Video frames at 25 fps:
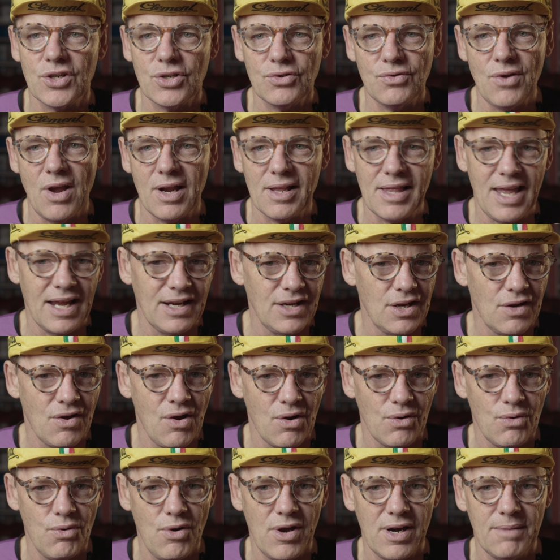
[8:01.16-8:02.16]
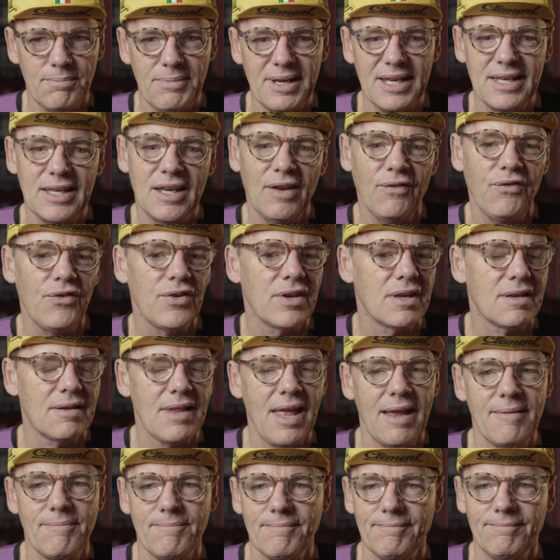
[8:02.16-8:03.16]
stroke, like you've got quite a big difference,
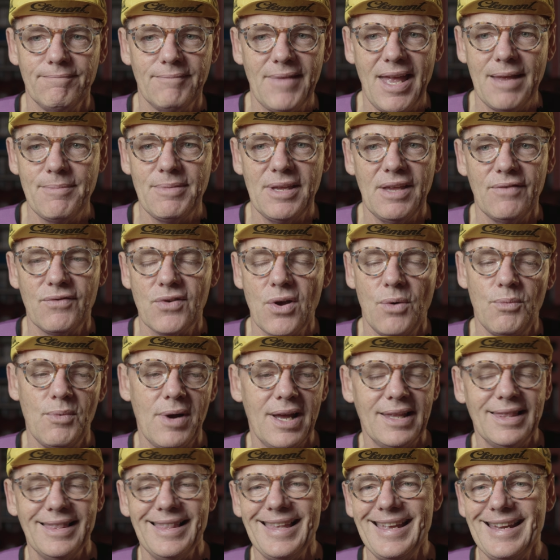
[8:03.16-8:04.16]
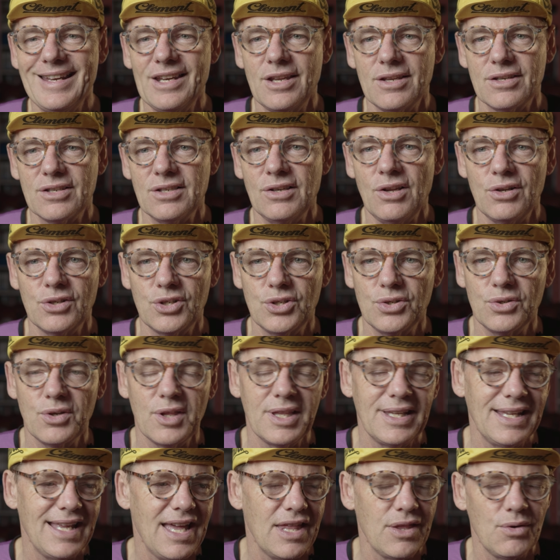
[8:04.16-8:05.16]
like maybe you've got one leg that's a lot shorter
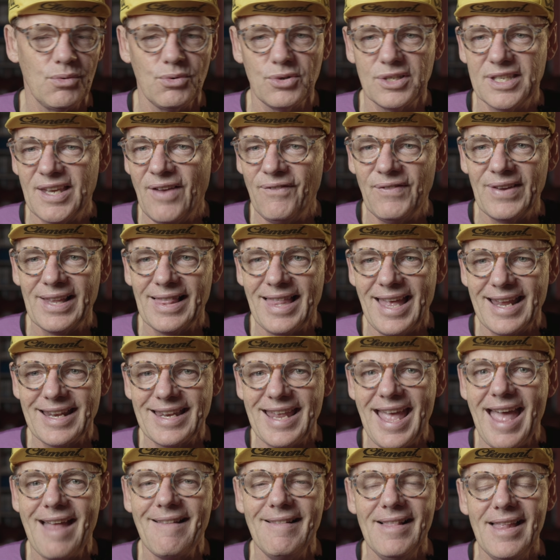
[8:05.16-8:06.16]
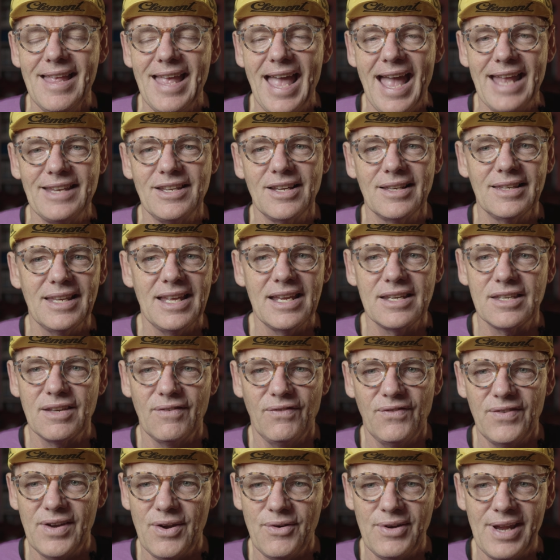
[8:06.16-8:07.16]
than the other or something like that, and your legs are
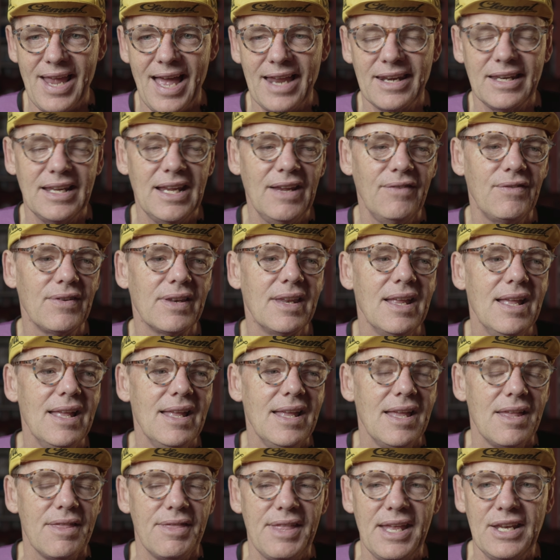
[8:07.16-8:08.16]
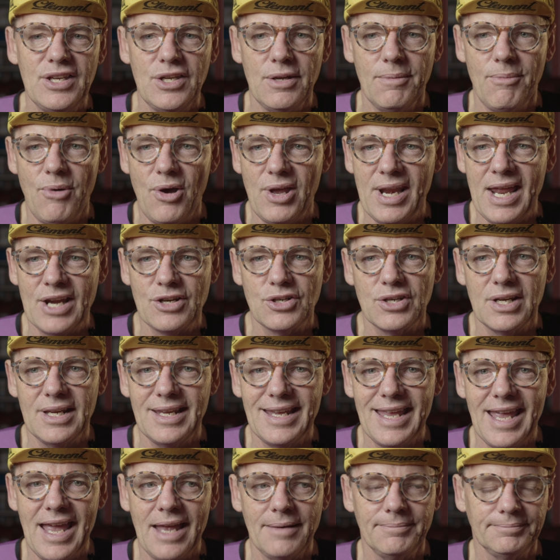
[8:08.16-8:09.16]
very uneven, then you might actually
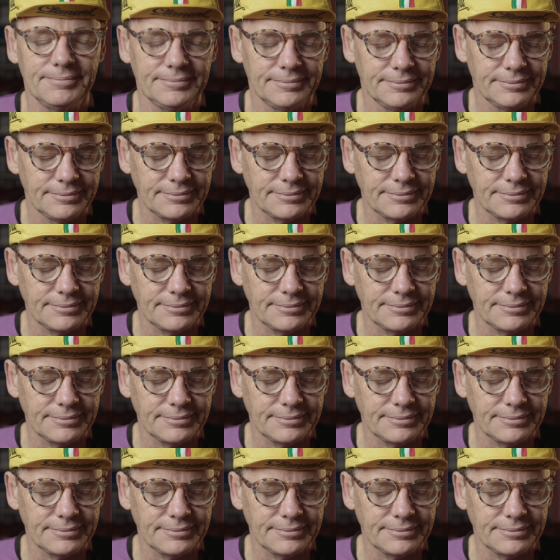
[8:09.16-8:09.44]
get